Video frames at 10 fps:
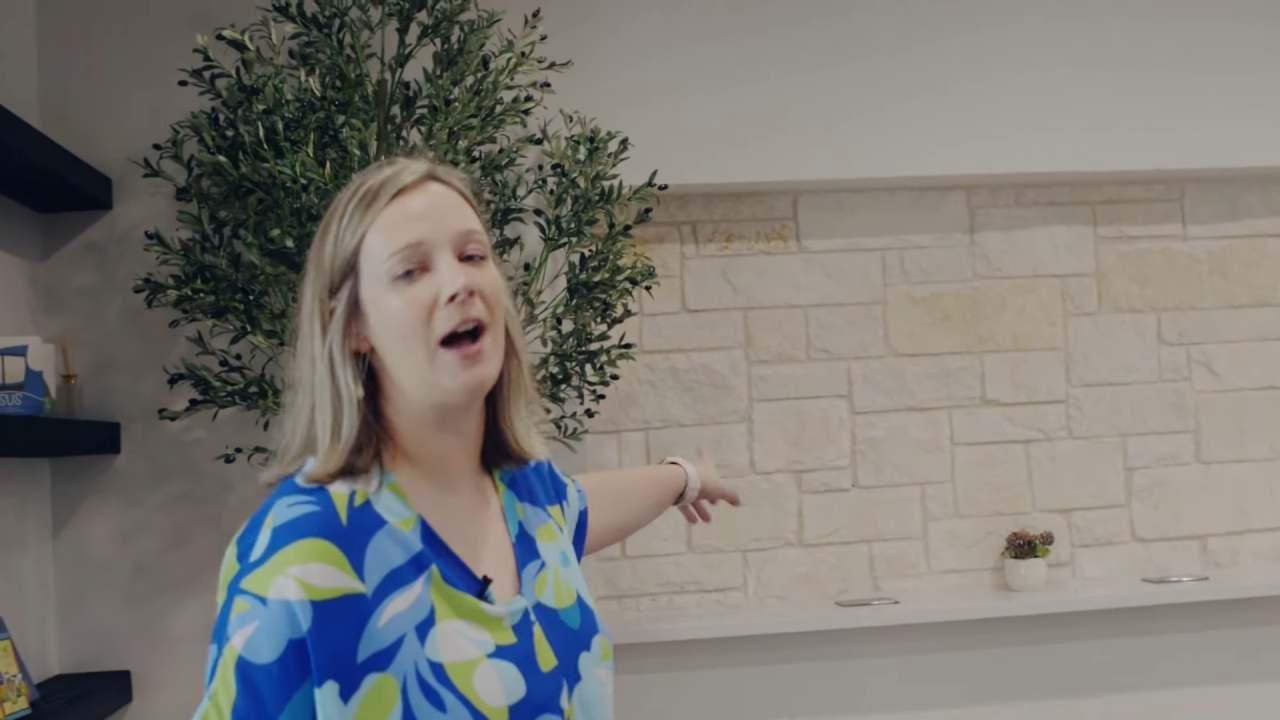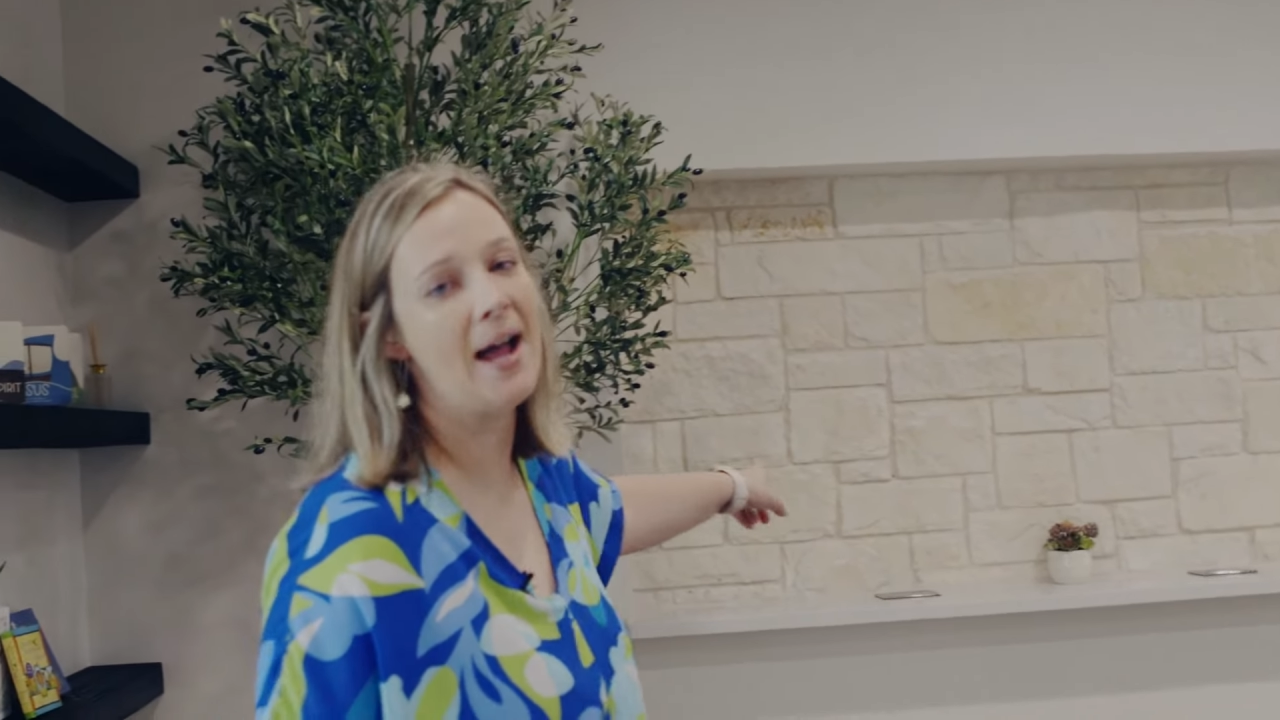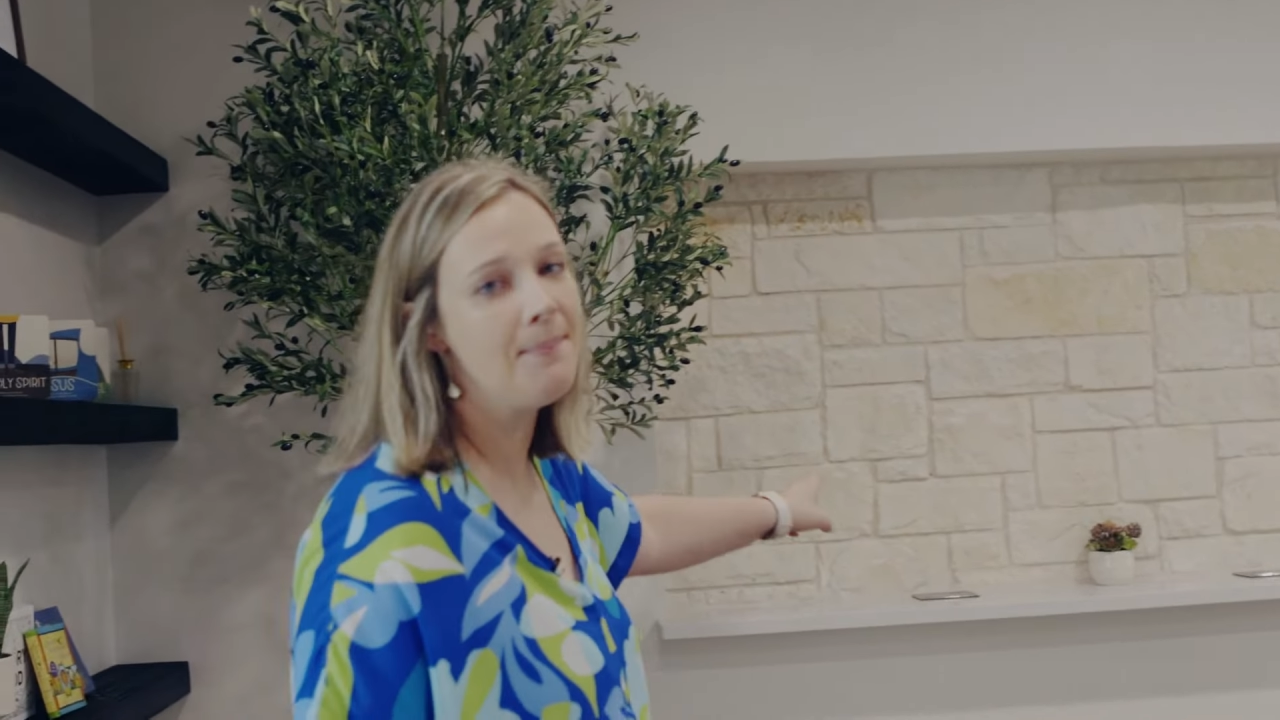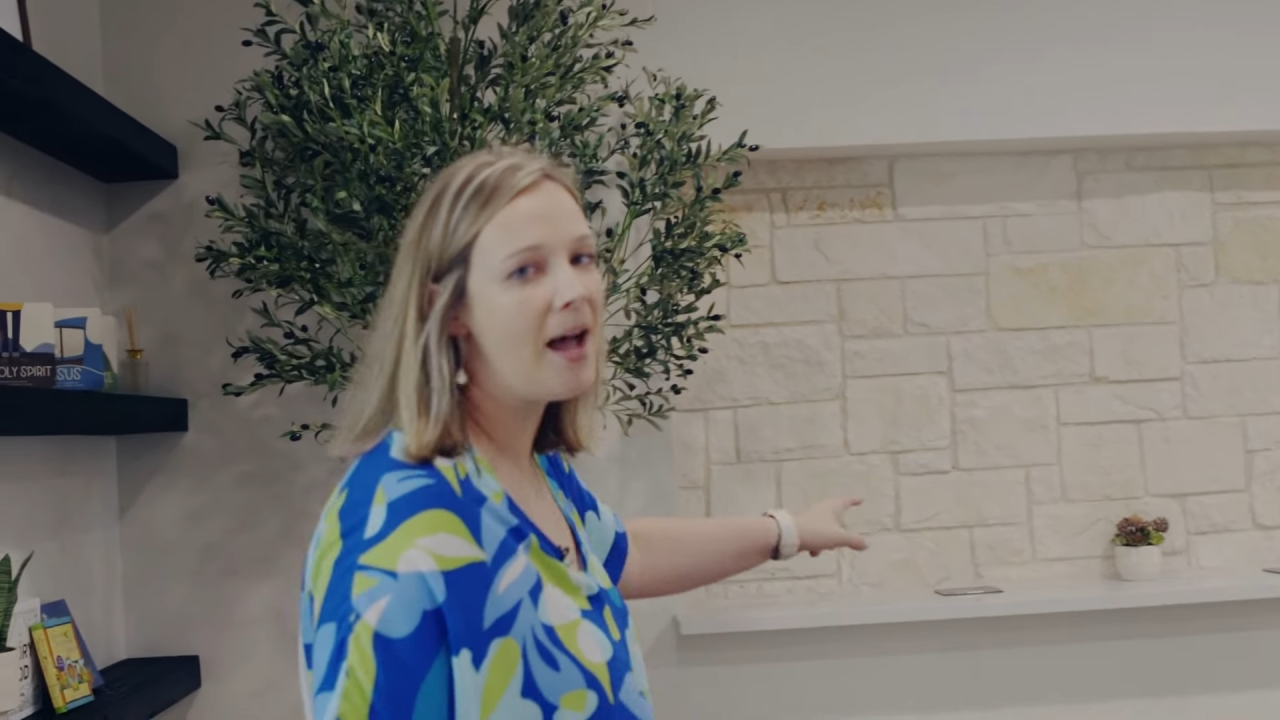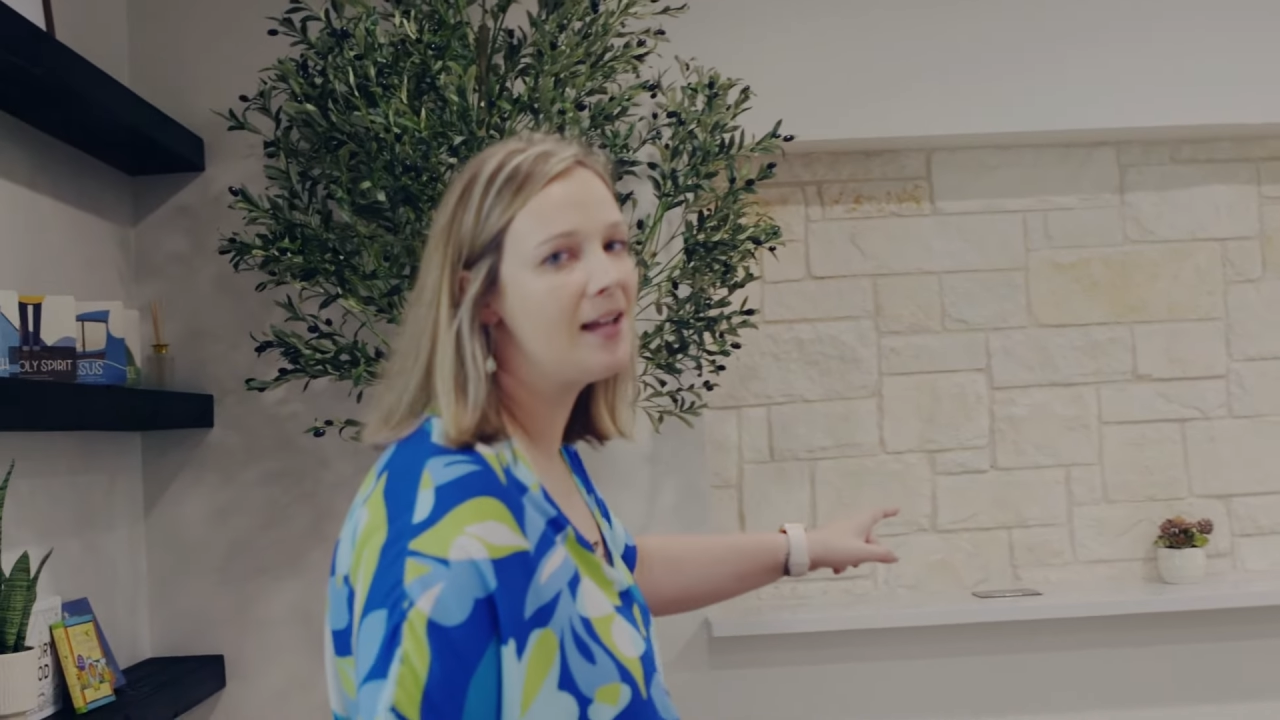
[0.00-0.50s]

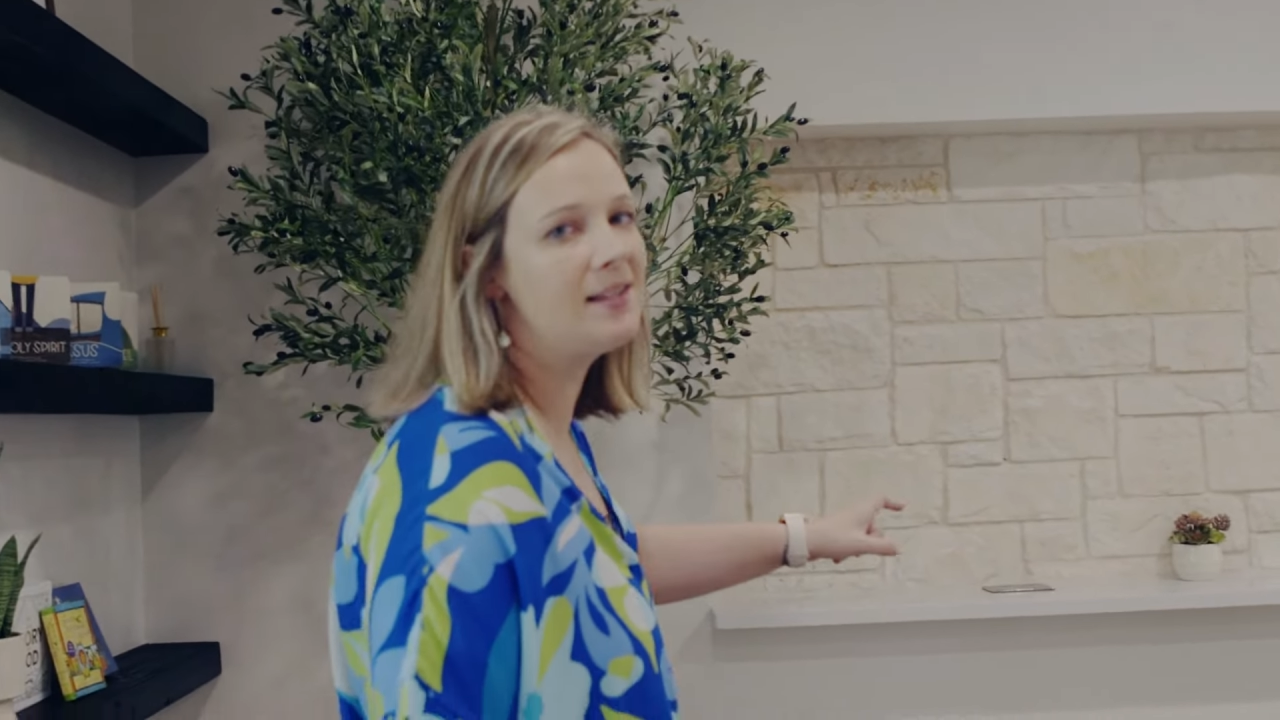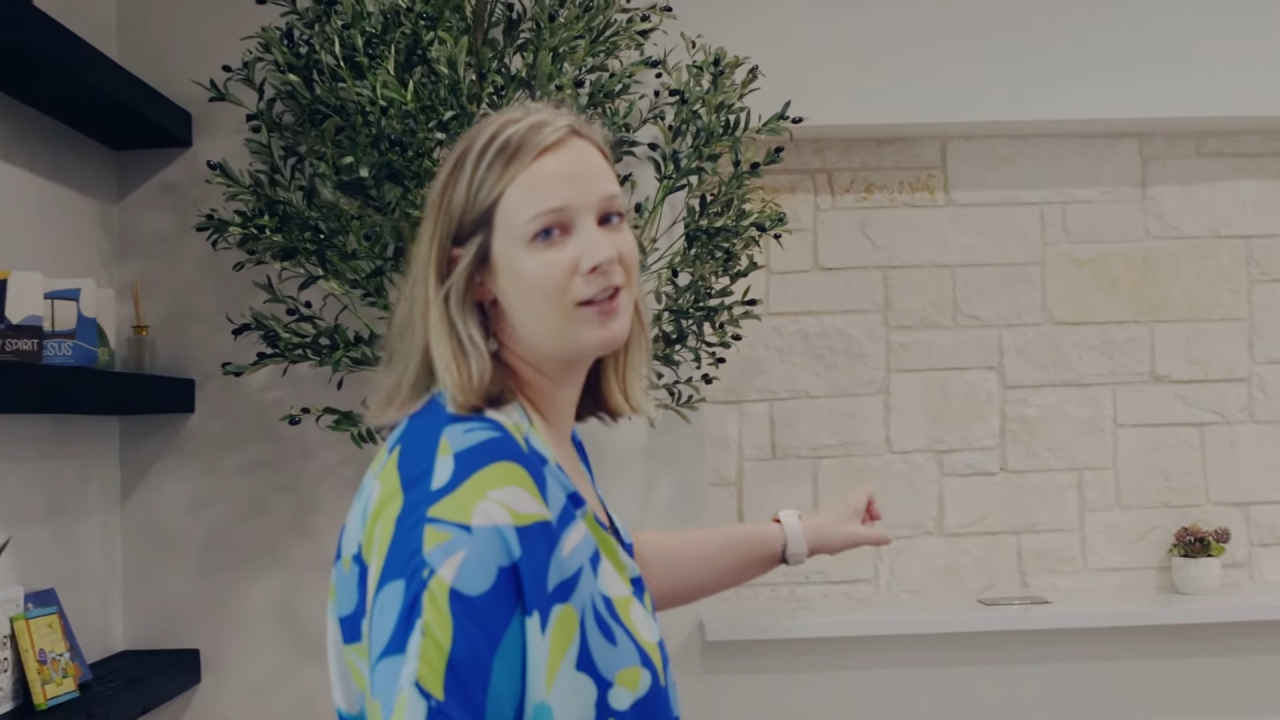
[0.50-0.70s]
iPads